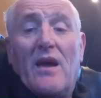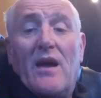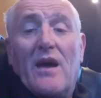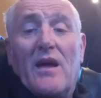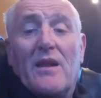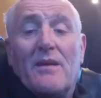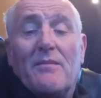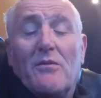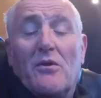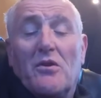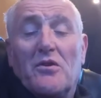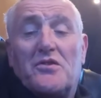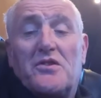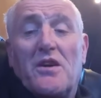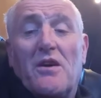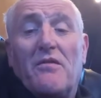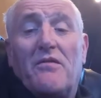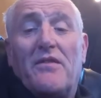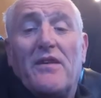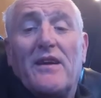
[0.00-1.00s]
I'm
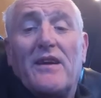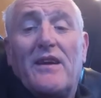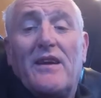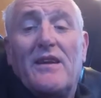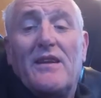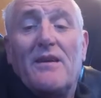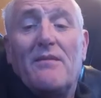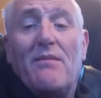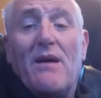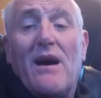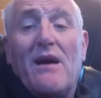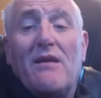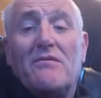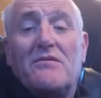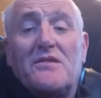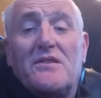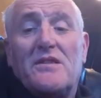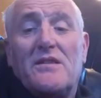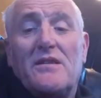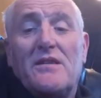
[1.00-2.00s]
also thinking
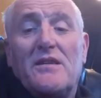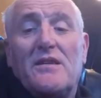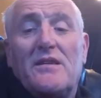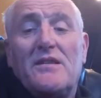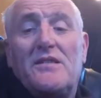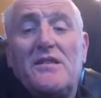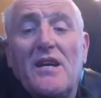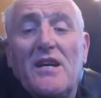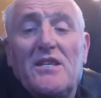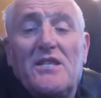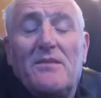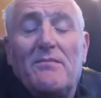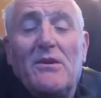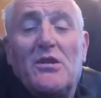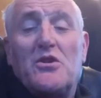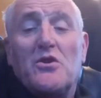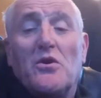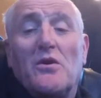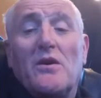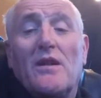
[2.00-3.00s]
about changing my
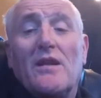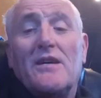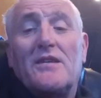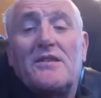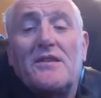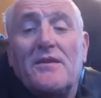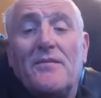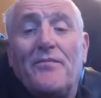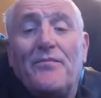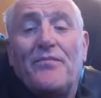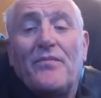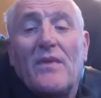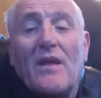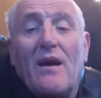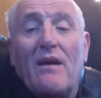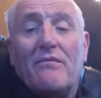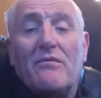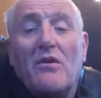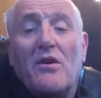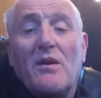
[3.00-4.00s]
toilet.
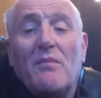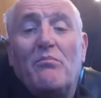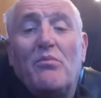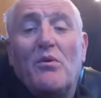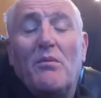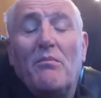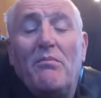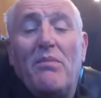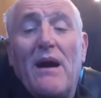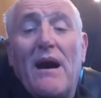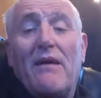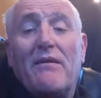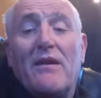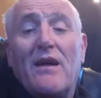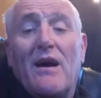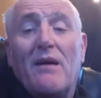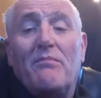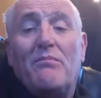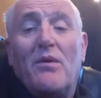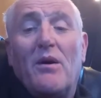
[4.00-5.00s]
I've got a pump out
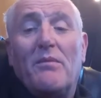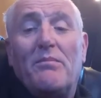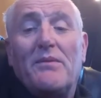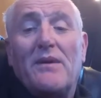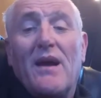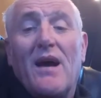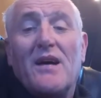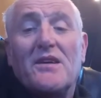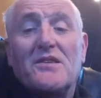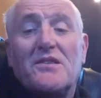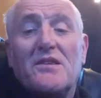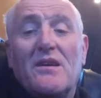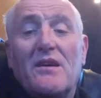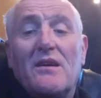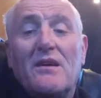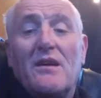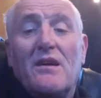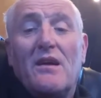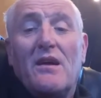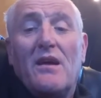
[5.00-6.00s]
now, Poppy has,
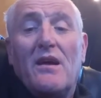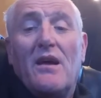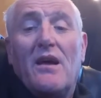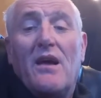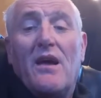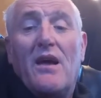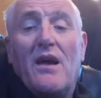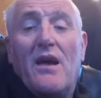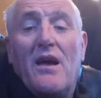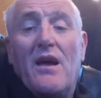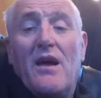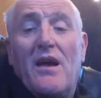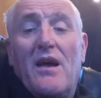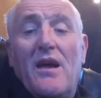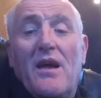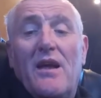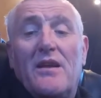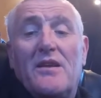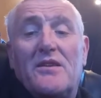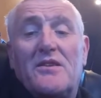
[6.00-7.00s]

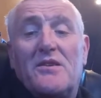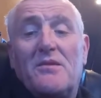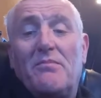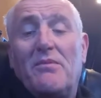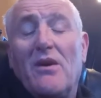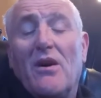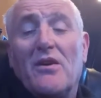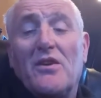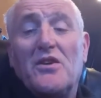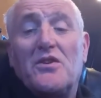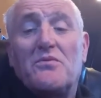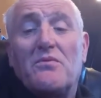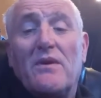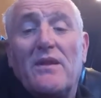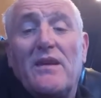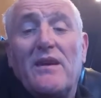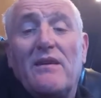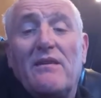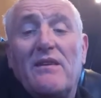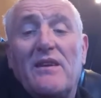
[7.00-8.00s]
and to be honest
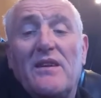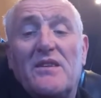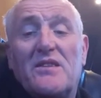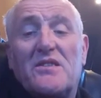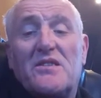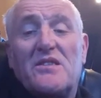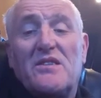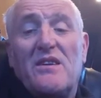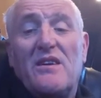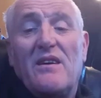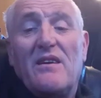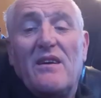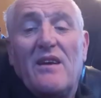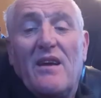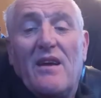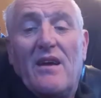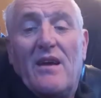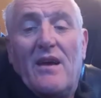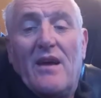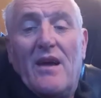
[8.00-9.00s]
with you, it's
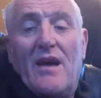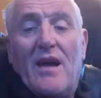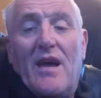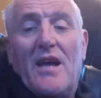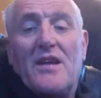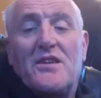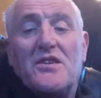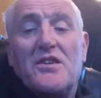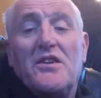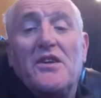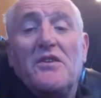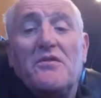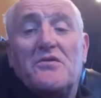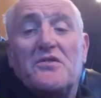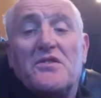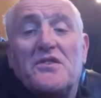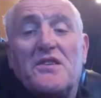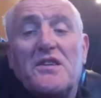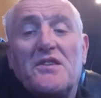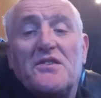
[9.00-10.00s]
a
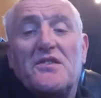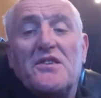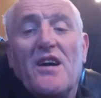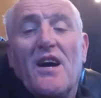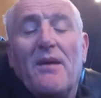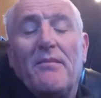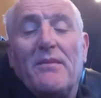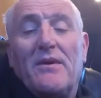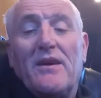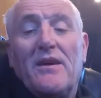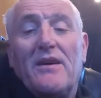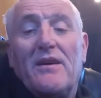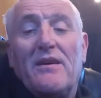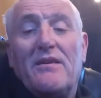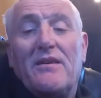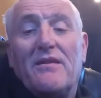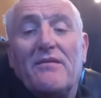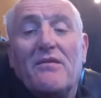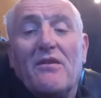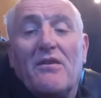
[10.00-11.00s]
nuisance this time of year.
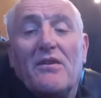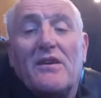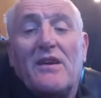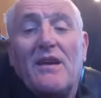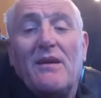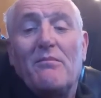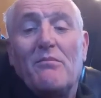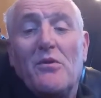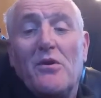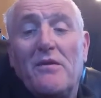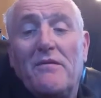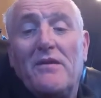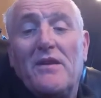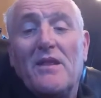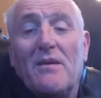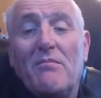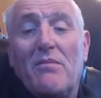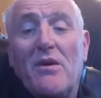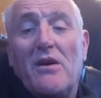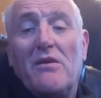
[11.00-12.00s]
You've got to keep
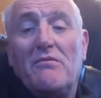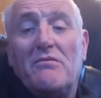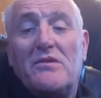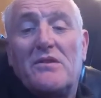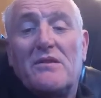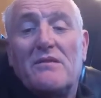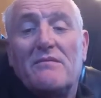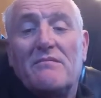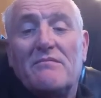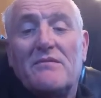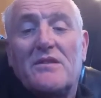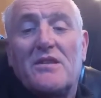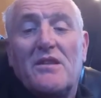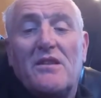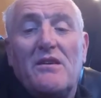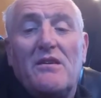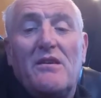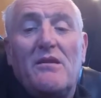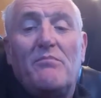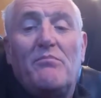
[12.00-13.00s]
moving the boat to
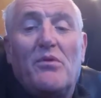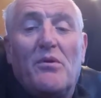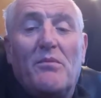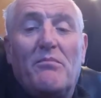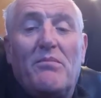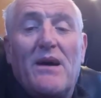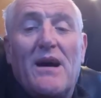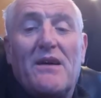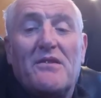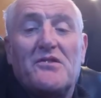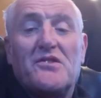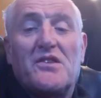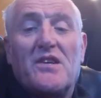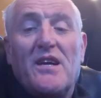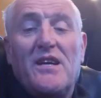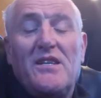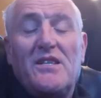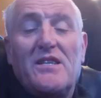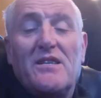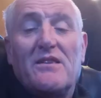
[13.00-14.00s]
the pump out
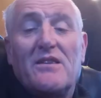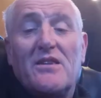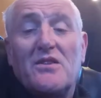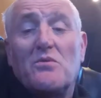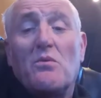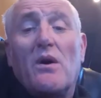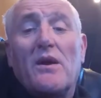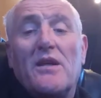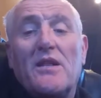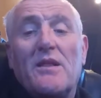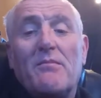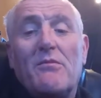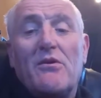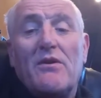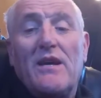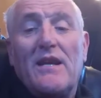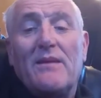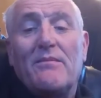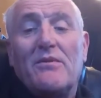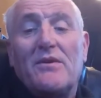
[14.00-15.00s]
station. There's one in the
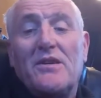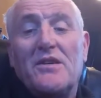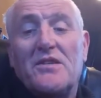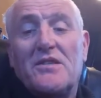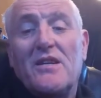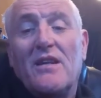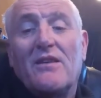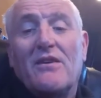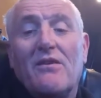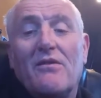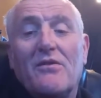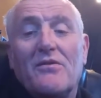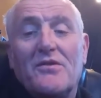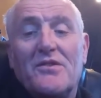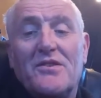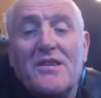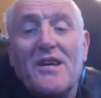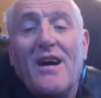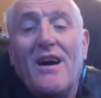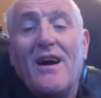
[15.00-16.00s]
marina, but you still got to
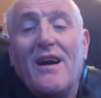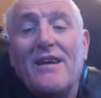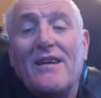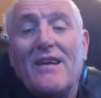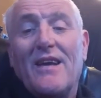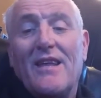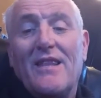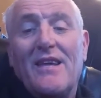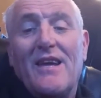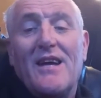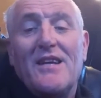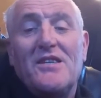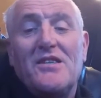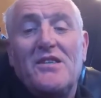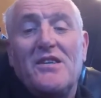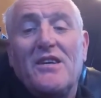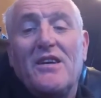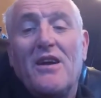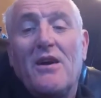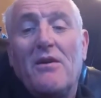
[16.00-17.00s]
untie it, get the
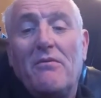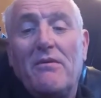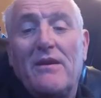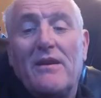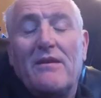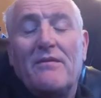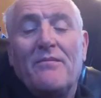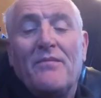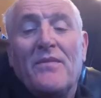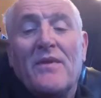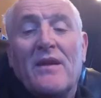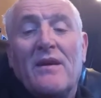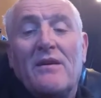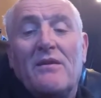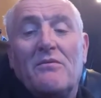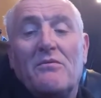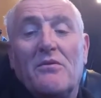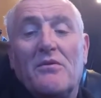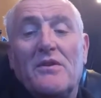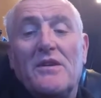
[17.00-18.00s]
engine going and
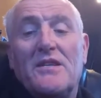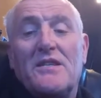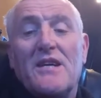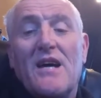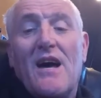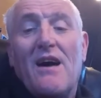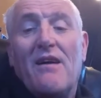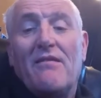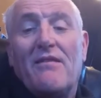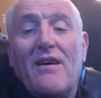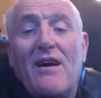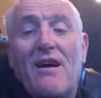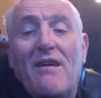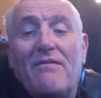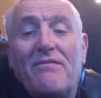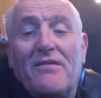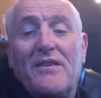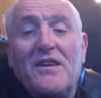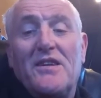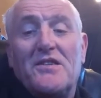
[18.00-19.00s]
run it out there,
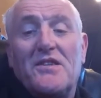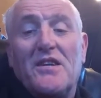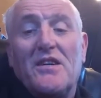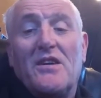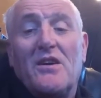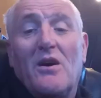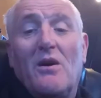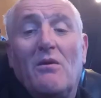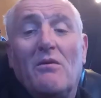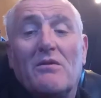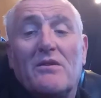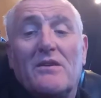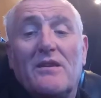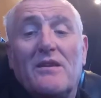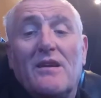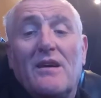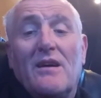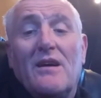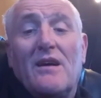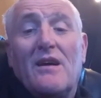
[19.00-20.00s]
freezing cold.
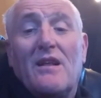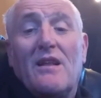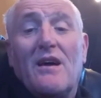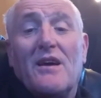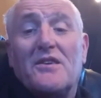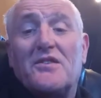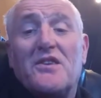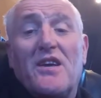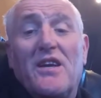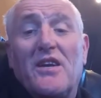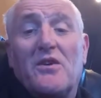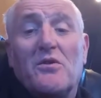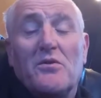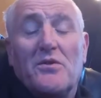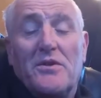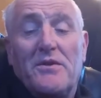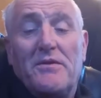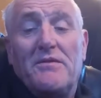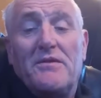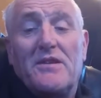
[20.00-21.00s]
And like I say, you
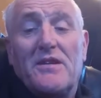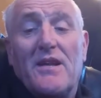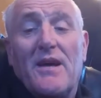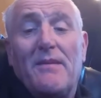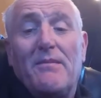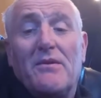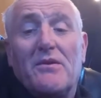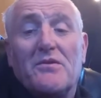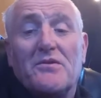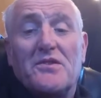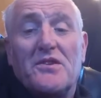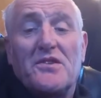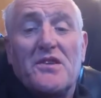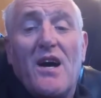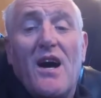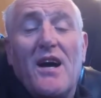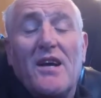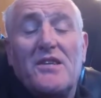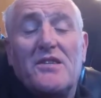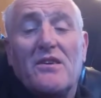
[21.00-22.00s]
couldn't do it today because there's
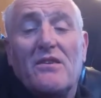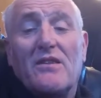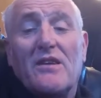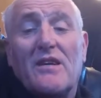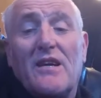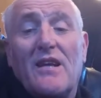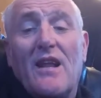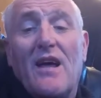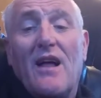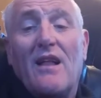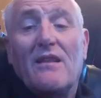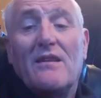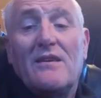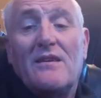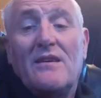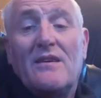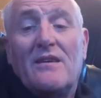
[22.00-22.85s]
ice on the canal,